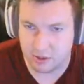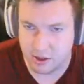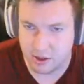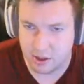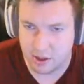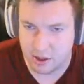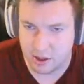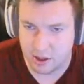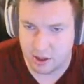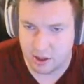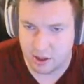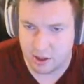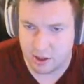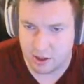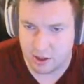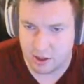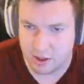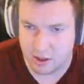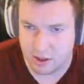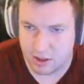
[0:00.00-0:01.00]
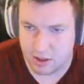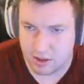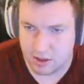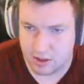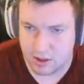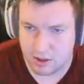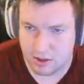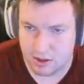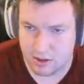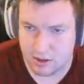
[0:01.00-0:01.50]

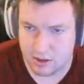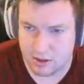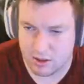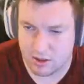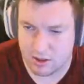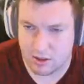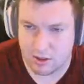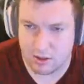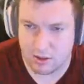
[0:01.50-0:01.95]
Nobody speaks.